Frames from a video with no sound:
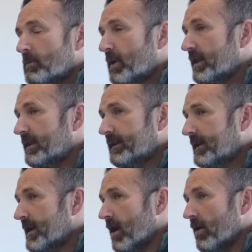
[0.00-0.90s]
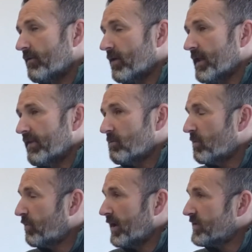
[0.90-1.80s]
But I've got nothing
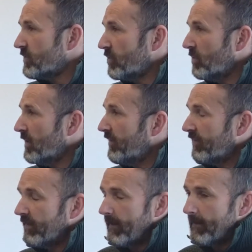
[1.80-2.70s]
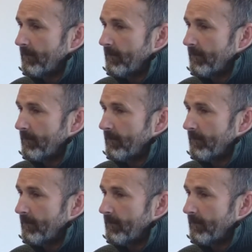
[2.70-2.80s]
but praise for Bournemouth.